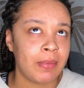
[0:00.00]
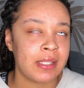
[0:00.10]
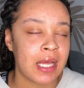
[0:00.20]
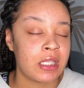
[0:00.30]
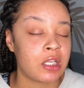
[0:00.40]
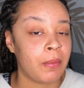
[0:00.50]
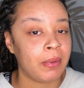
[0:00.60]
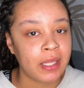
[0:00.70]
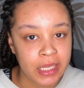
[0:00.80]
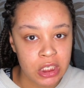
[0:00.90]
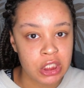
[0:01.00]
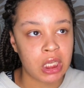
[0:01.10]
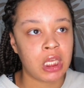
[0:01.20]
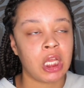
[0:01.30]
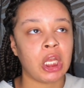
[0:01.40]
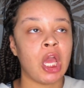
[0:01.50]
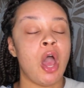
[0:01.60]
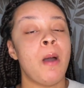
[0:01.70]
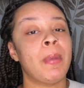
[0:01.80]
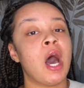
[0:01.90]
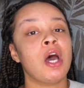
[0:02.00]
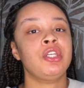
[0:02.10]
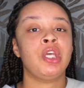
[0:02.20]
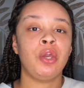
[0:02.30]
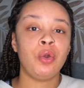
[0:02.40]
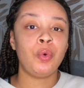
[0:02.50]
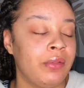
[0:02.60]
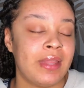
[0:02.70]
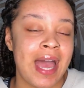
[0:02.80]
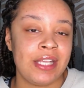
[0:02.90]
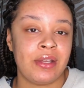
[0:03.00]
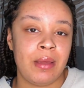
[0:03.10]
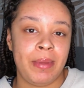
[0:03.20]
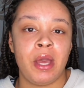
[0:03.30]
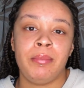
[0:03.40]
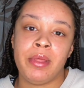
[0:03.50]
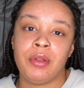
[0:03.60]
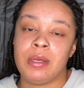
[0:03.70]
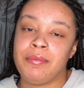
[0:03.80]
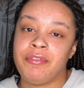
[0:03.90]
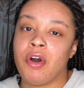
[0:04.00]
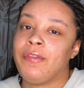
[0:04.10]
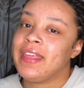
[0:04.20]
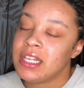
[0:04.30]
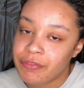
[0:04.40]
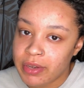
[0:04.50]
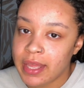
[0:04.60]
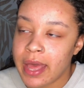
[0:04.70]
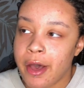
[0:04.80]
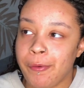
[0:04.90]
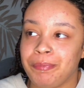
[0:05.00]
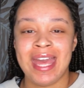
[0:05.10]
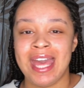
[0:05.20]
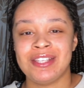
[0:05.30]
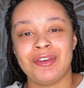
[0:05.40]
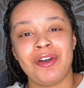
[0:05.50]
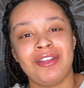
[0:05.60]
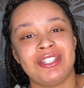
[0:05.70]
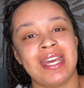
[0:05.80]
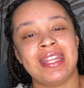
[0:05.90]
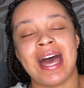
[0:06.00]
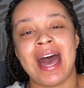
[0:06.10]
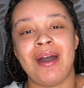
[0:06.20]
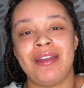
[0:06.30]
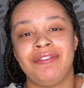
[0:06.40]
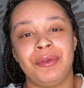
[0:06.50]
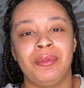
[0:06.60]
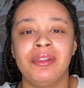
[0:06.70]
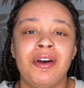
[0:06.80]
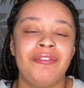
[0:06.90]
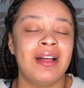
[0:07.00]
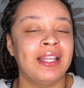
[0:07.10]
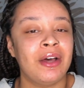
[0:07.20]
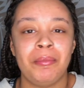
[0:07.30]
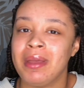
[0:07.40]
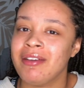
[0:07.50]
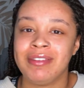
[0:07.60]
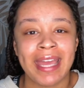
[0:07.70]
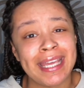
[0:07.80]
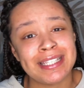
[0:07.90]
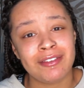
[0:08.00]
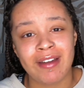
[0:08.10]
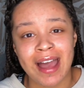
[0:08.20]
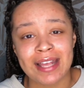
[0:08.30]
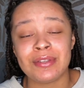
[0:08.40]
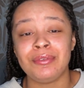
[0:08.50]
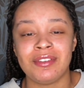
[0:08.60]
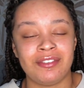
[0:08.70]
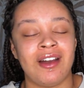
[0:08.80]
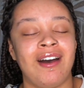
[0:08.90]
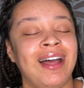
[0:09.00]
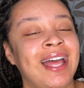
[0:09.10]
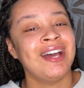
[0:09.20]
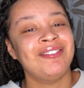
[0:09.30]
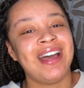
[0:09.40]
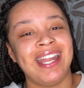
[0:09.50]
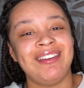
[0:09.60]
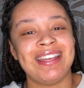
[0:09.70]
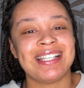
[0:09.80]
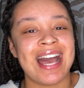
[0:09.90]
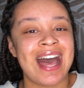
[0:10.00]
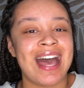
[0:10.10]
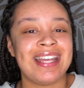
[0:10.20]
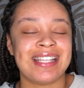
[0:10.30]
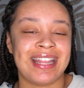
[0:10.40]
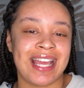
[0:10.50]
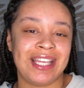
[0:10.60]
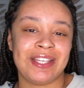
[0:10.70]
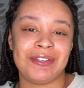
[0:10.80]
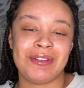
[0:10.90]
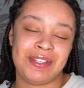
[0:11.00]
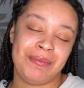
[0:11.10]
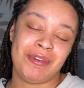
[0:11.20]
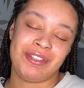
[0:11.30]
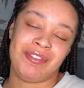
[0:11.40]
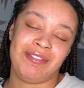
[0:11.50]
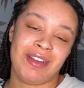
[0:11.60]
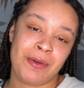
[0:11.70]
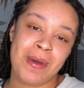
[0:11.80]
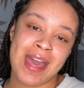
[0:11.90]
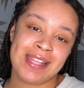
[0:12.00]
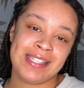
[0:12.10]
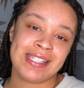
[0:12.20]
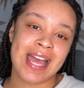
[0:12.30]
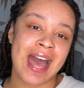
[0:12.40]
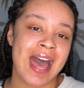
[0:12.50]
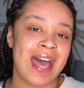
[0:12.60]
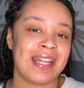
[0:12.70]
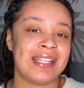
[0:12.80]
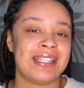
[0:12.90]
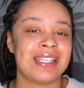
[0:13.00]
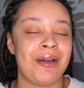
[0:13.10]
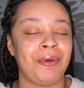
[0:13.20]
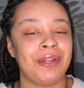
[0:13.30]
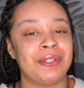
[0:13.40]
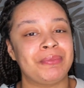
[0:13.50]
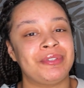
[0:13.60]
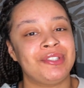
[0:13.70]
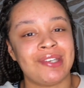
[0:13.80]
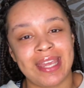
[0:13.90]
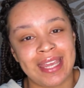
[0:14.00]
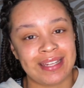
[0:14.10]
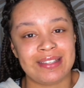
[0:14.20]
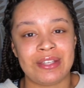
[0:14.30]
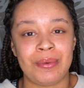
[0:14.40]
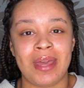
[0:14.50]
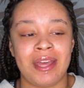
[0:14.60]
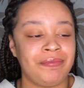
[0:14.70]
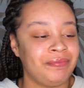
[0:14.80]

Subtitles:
Dance Compilation Part 2. That is going to be uploaded before this video. So go and check that out if you love a little bit of Kaycee. Who does not? But anyways guys, thank you so much for the request, and I want to jump straight into it.